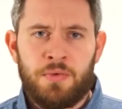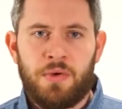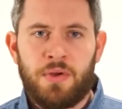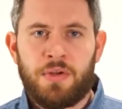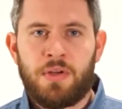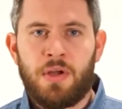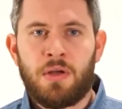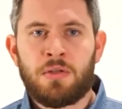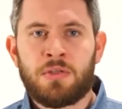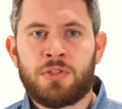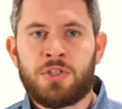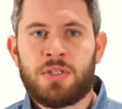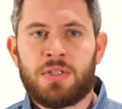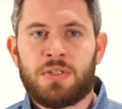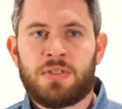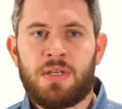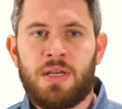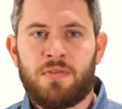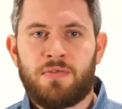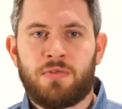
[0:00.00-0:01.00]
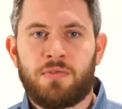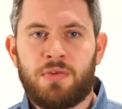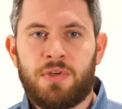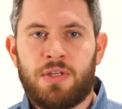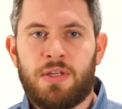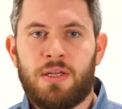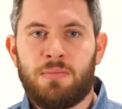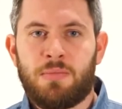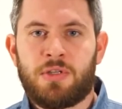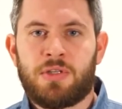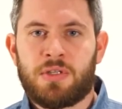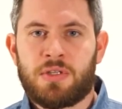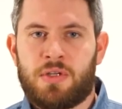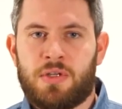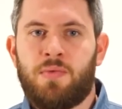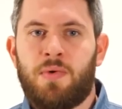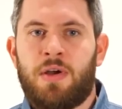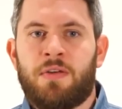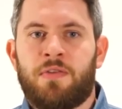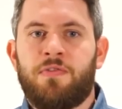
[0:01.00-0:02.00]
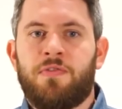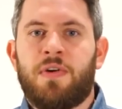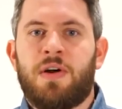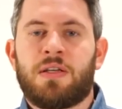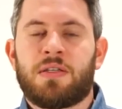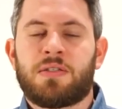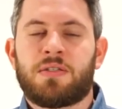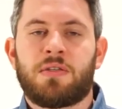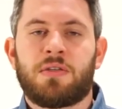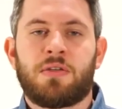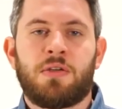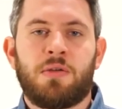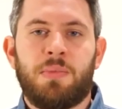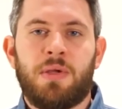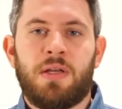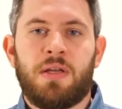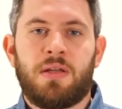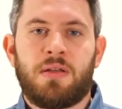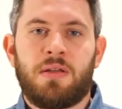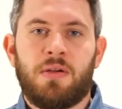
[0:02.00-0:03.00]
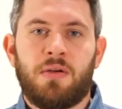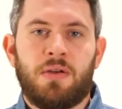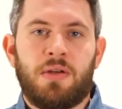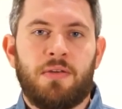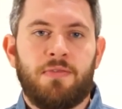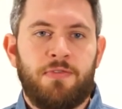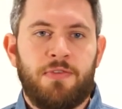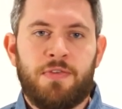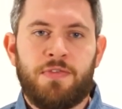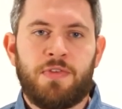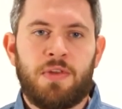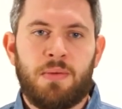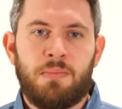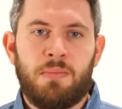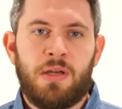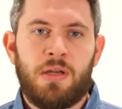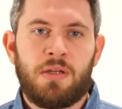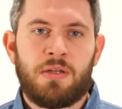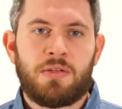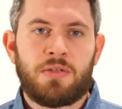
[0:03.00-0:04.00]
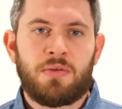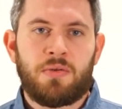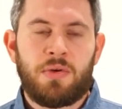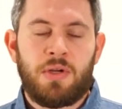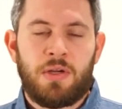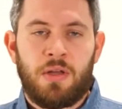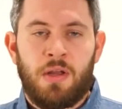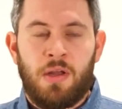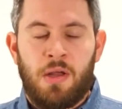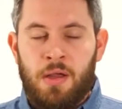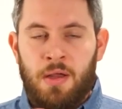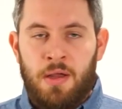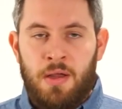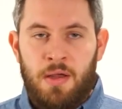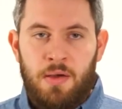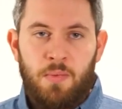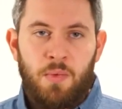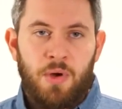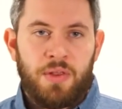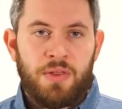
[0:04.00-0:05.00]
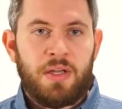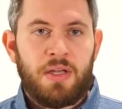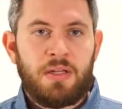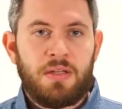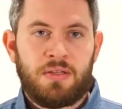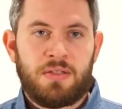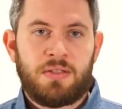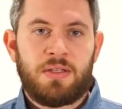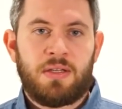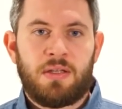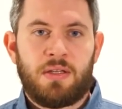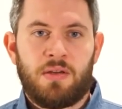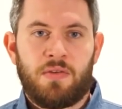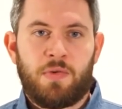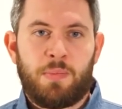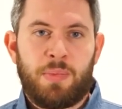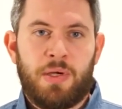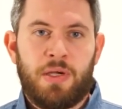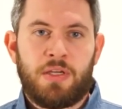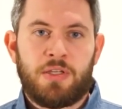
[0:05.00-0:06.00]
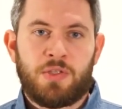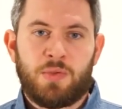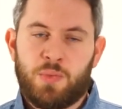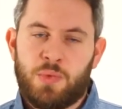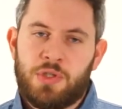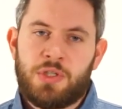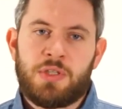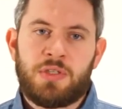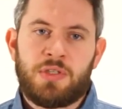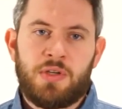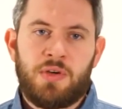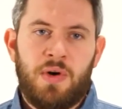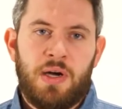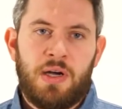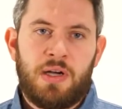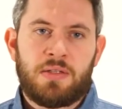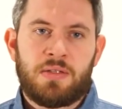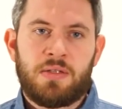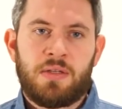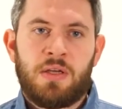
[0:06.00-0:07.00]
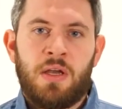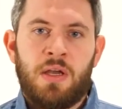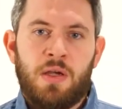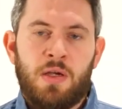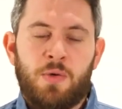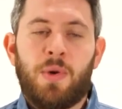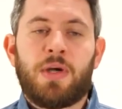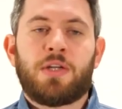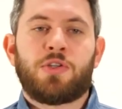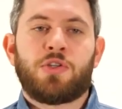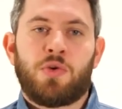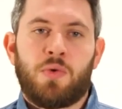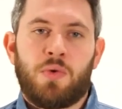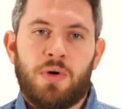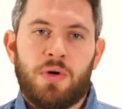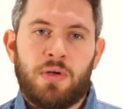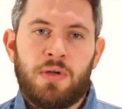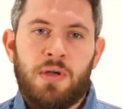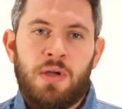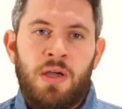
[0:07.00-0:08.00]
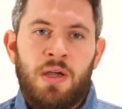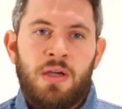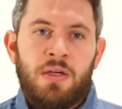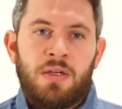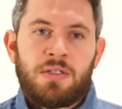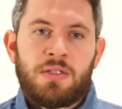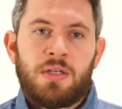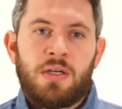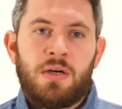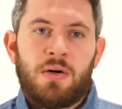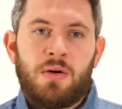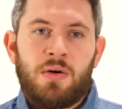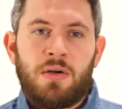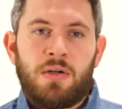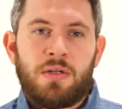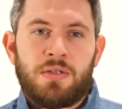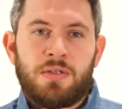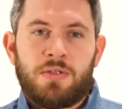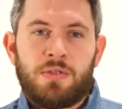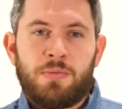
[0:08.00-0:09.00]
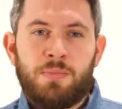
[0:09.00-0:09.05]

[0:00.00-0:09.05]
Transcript: radiologists have to read images quite fast. It could be that they only have 15 minutes to read one data set of a patient, which is quite short. So